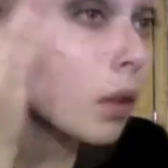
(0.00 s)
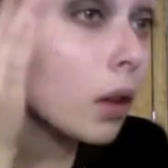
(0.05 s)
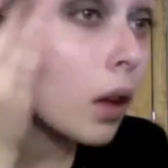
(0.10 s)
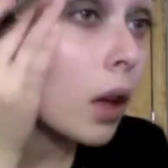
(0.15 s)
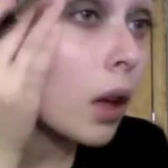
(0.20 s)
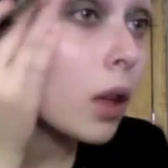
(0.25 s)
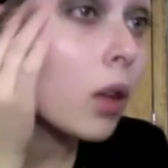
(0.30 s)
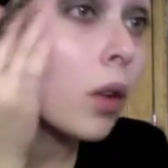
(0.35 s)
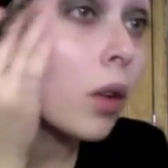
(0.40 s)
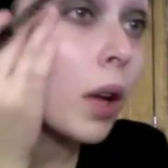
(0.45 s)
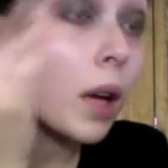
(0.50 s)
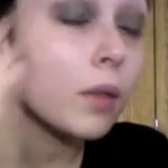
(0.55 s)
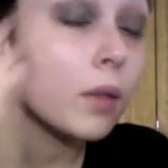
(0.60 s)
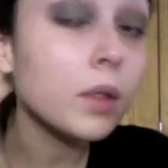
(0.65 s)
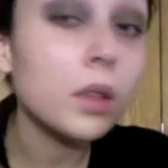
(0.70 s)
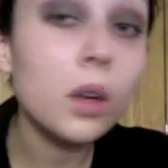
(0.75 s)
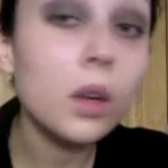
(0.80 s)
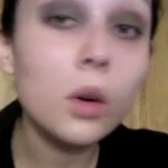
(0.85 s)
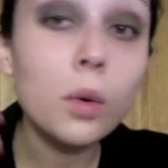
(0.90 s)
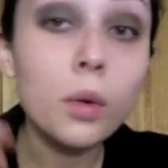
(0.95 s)
And you don't have to
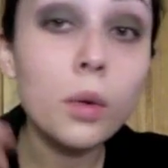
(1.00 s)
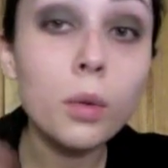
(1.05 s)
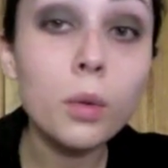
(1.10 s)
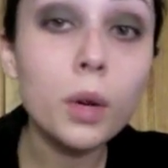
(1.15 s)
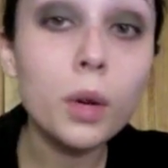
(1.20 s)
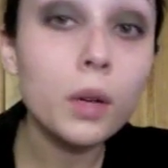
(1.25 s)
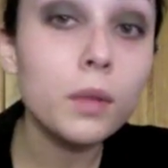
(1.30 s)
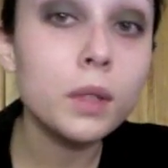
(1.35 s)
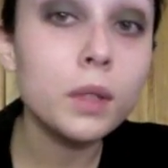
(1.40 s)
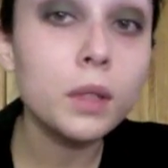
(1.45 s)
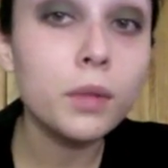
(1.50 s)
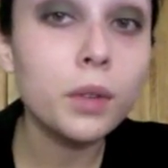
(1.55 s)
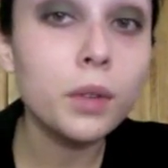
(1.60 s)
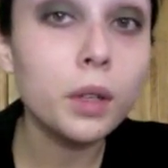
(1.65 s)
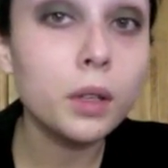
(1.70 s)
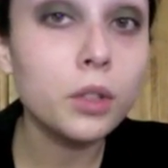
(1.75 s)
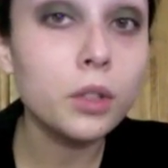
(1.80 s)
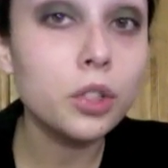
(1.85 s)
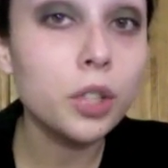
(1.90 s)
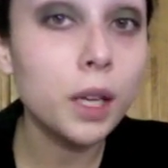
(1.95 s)
go with one of a
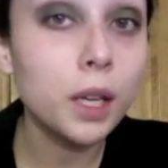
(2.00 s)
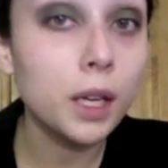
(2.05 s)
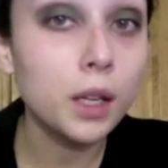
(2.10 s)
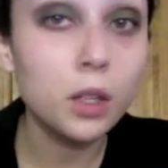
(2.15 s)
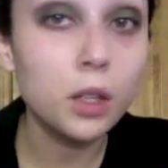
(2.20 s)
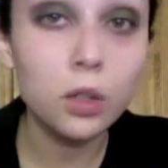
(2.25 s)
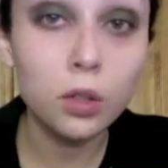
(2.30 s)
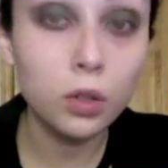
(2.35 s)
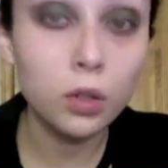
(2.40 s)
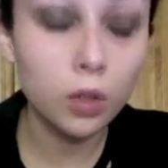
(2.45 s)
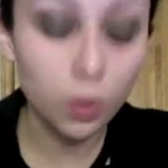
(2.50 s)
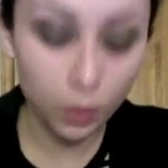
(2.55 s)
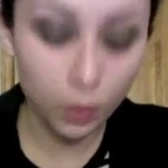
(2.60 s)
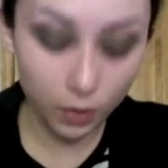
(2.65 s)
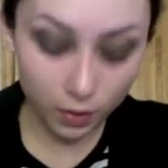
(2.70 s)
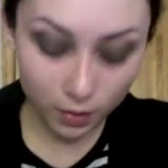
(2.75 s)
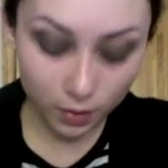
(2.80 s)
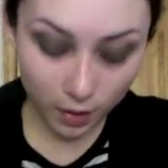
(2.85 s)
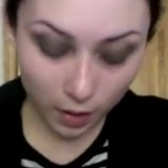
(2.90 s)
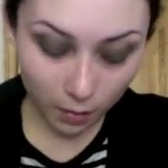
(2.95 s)
different shade, you can go with
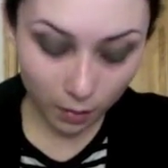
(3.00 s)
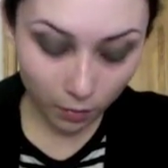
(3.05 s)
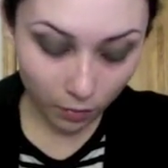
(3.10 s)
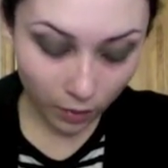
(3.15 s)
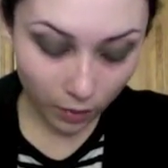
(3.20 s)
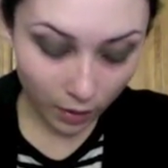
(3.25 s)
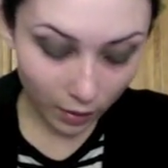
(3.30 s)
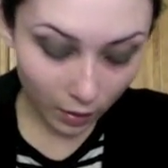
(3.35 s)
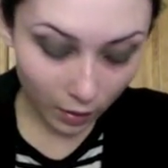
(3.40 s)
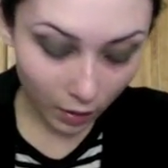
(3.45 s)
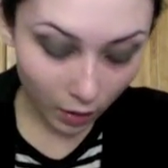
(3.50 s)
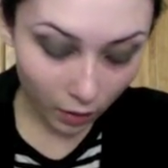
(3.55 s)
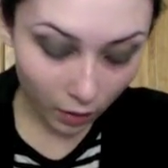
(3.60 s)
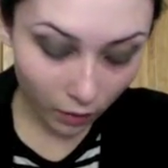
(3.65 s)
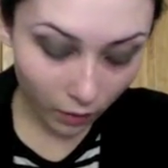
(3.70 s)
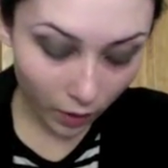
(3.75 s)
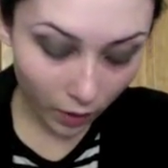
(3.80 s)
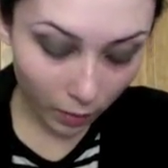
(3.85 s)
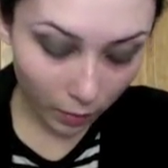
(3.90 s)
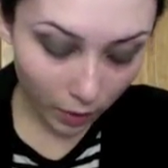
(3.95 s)
the same color
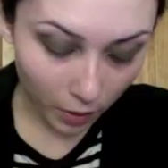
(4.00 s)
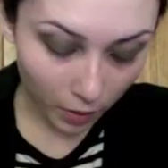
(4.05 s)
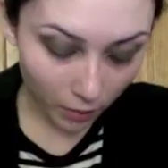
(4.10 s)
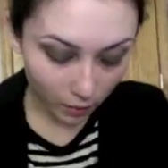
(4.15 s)
family.